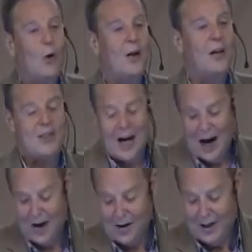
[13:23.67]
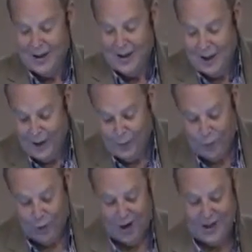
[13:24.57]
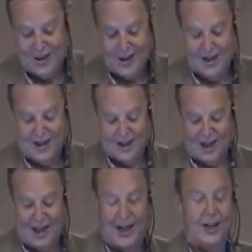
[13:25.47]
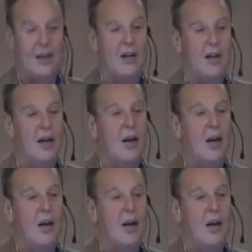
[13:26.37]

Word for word: for an entirely different set